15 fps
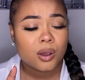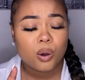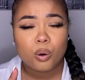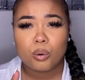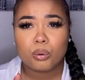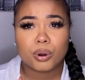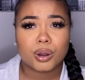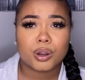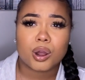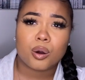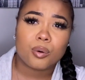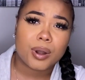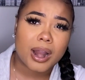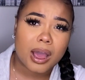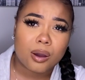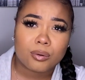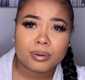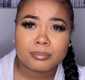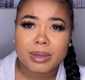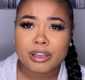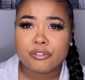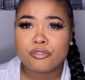or going out with
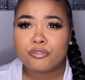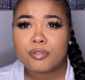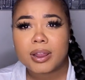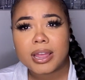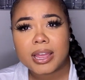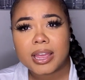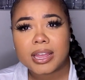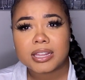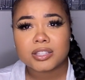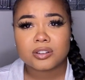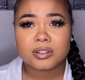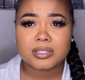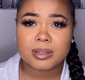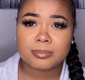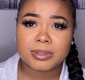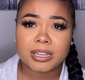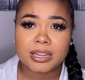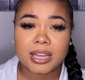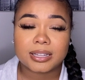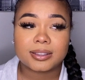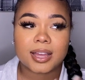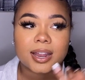my friends or something
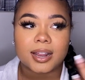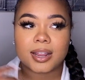like that.